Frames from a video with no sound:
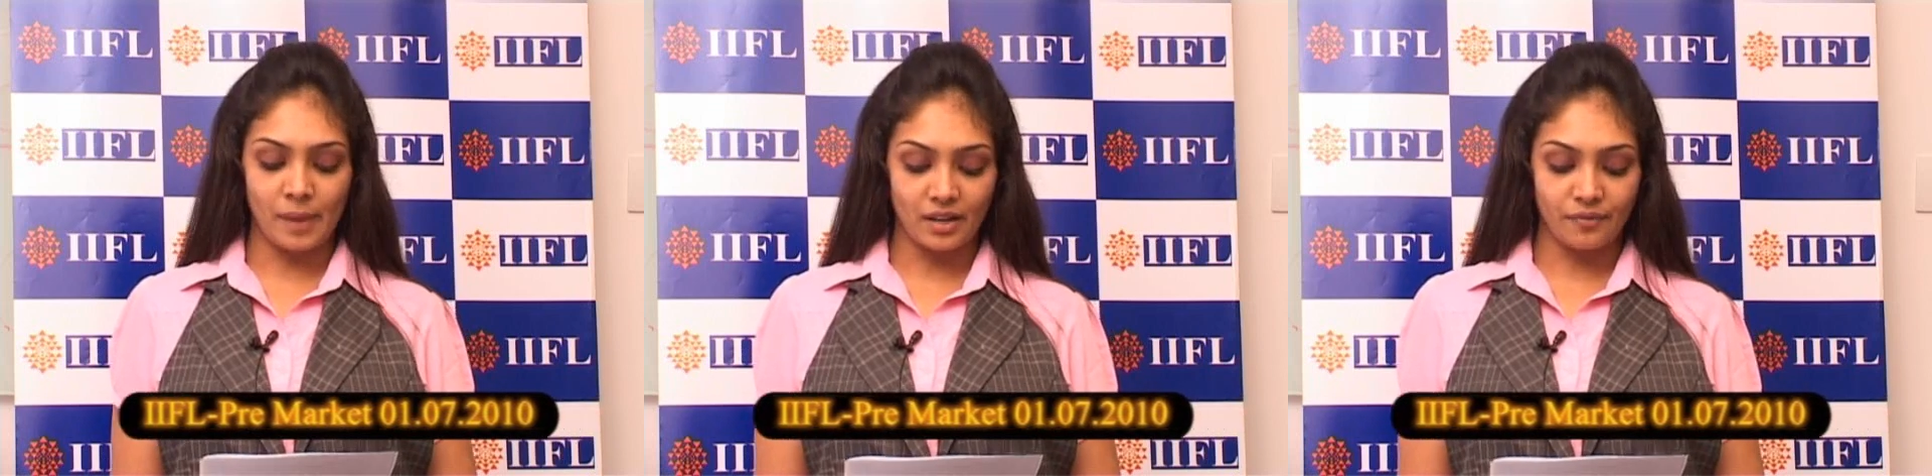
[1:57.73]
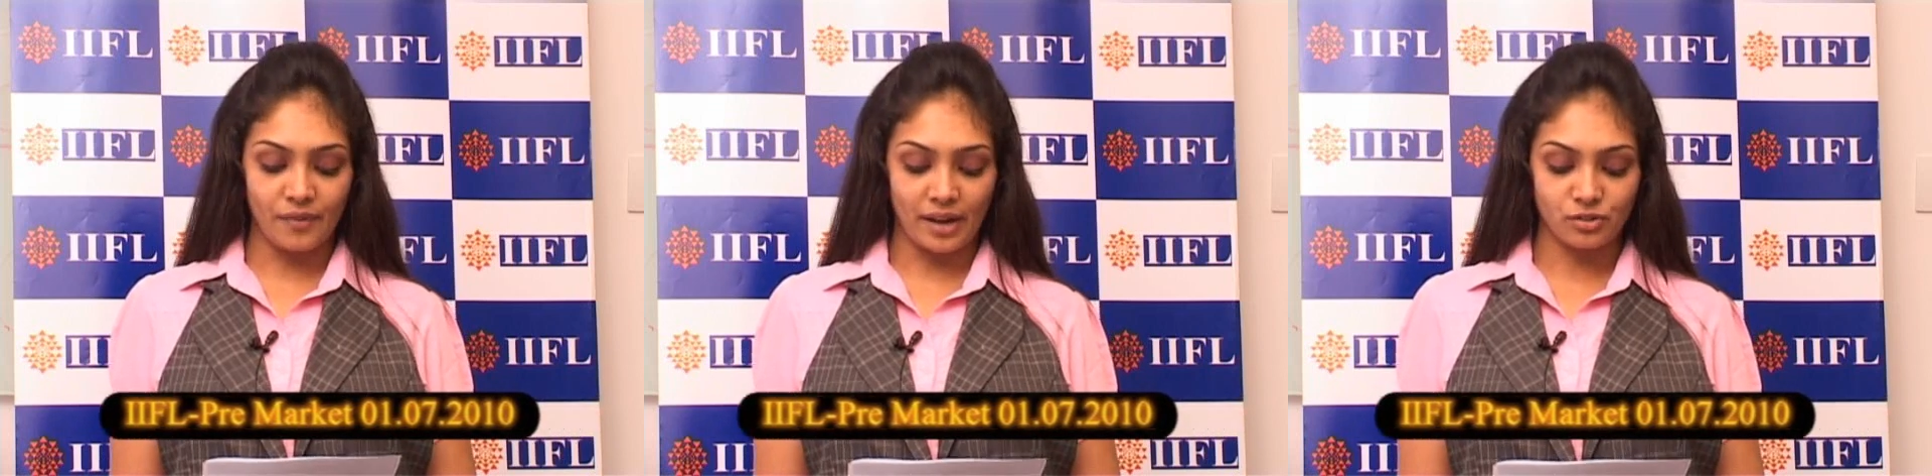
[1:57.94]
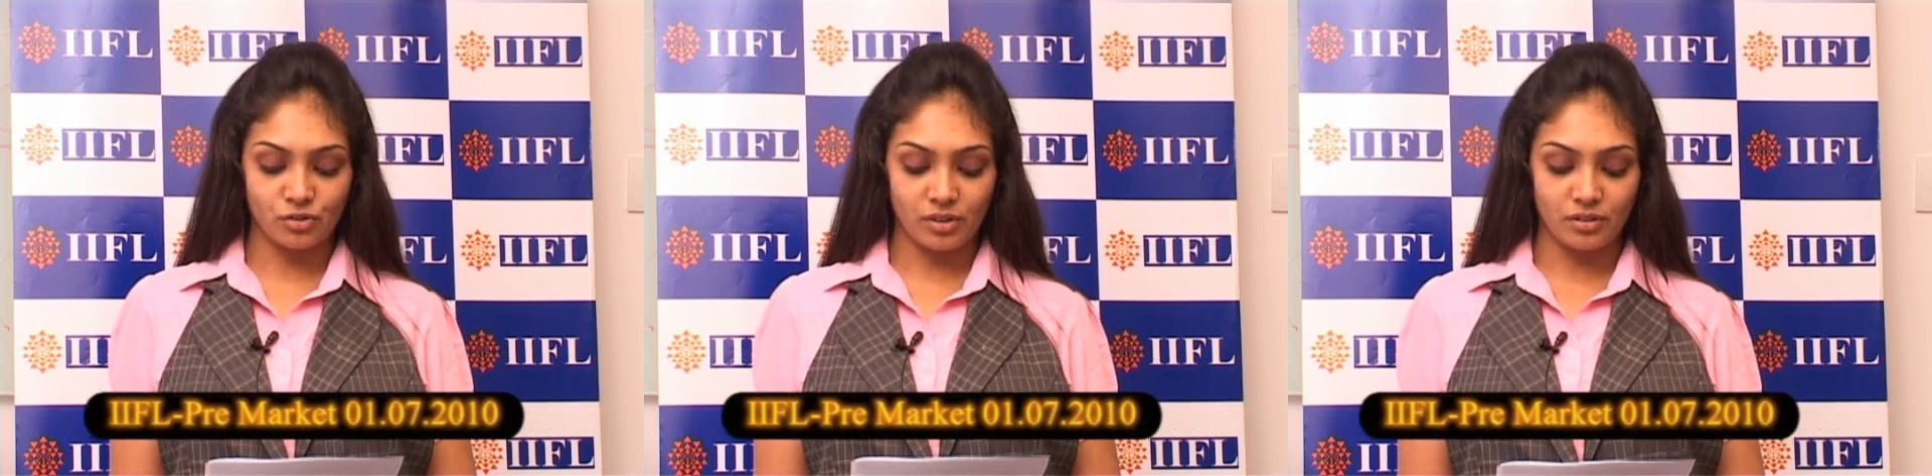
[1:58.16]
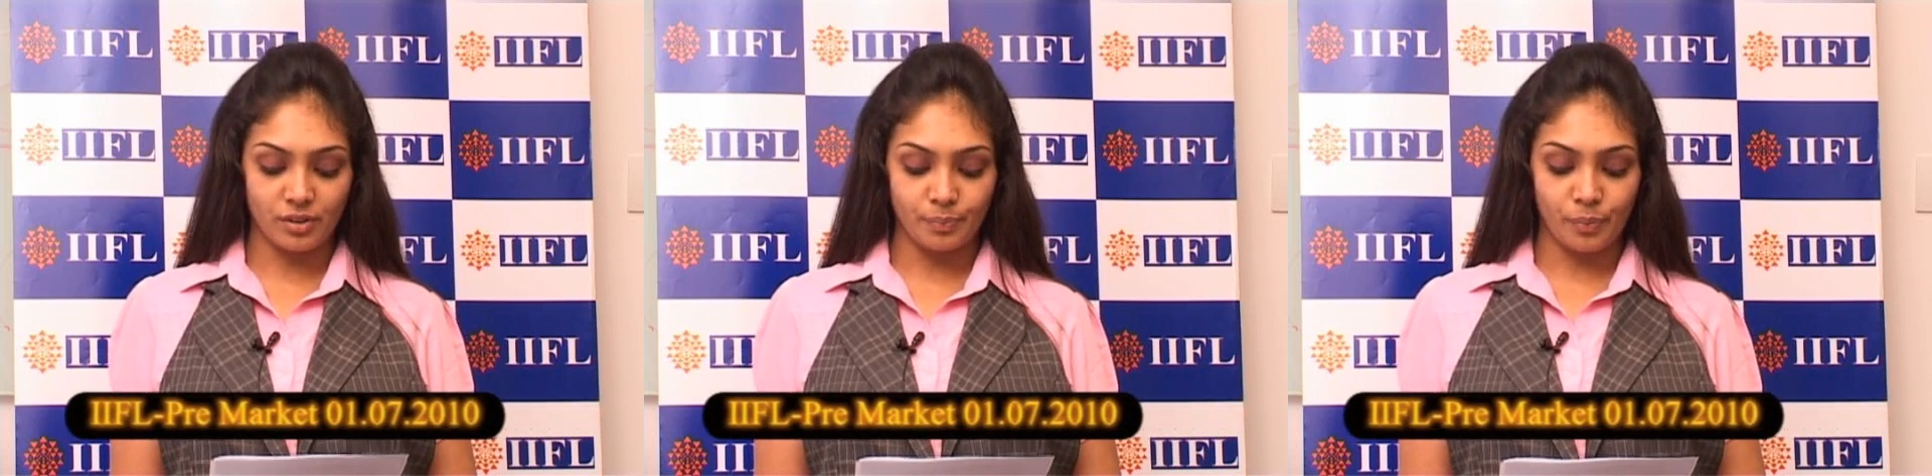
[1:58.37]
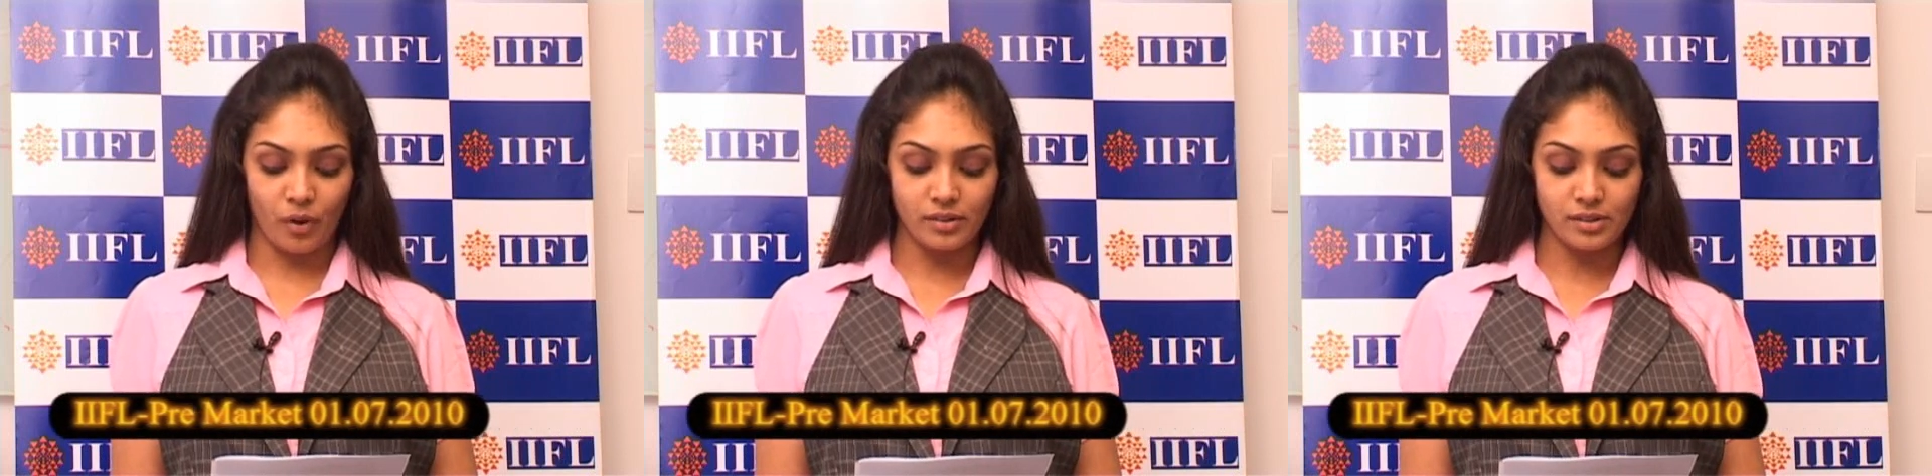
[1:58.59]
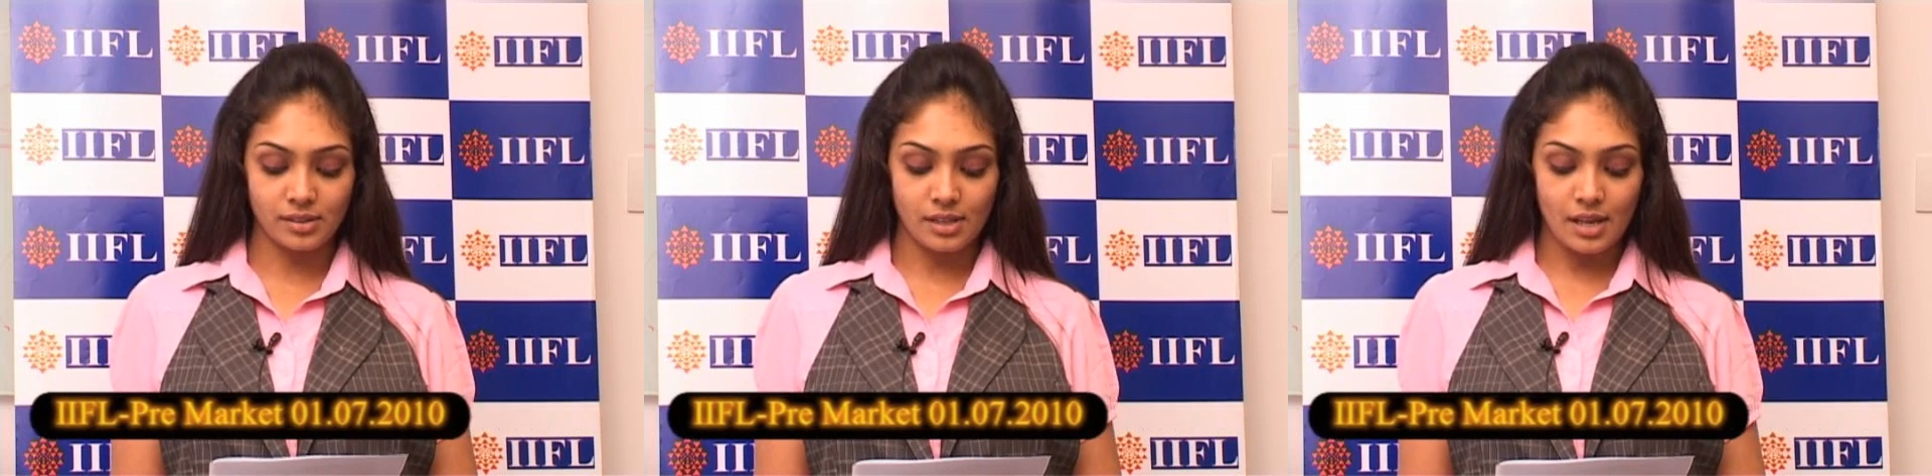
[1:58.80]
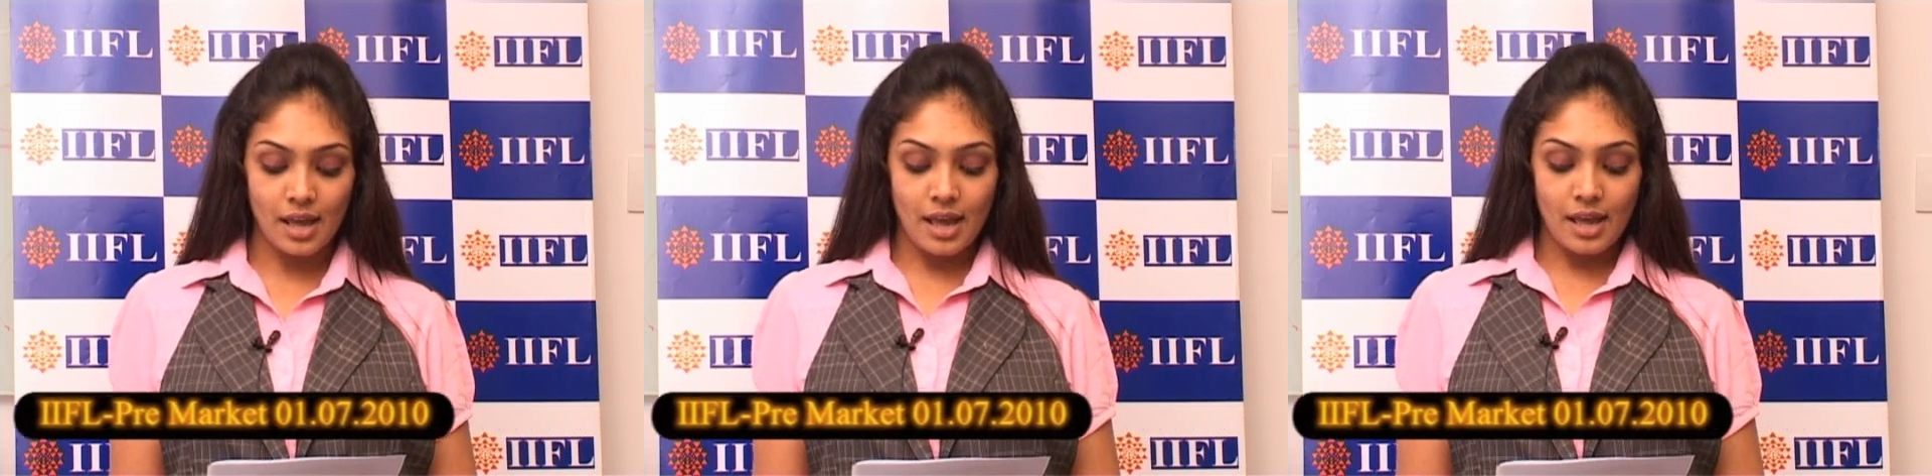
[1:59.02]
manufacturing
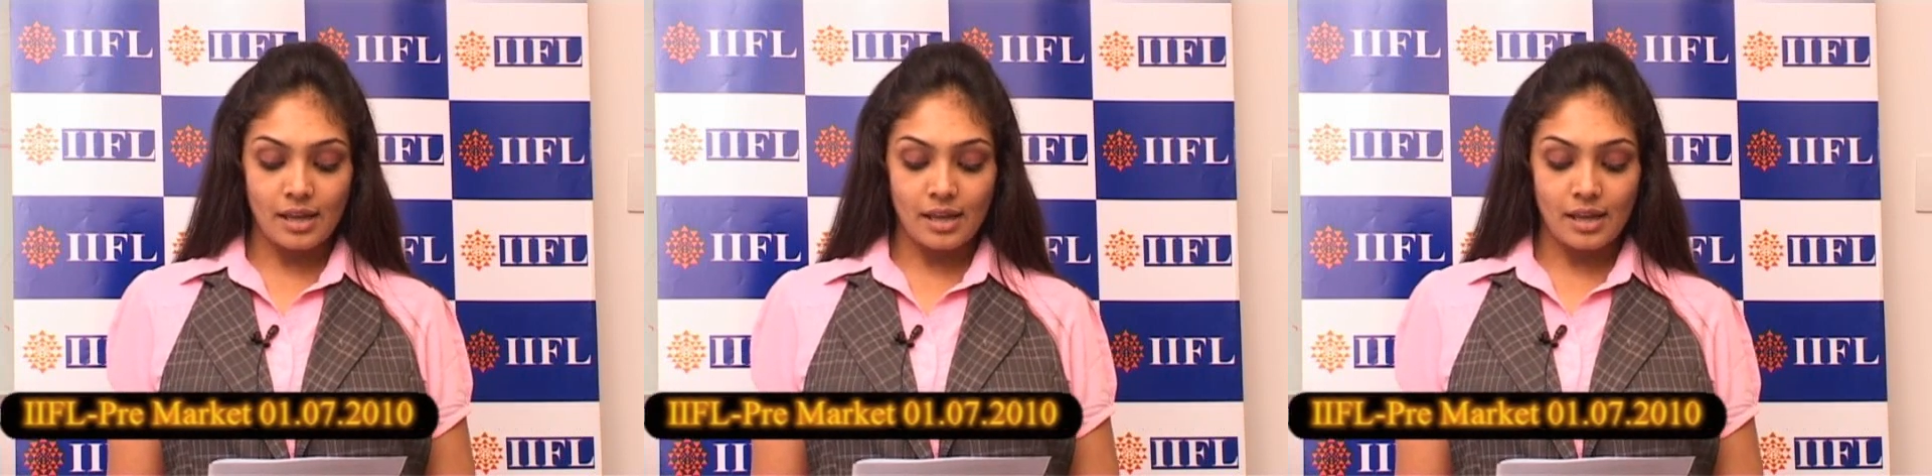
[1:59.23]
reports.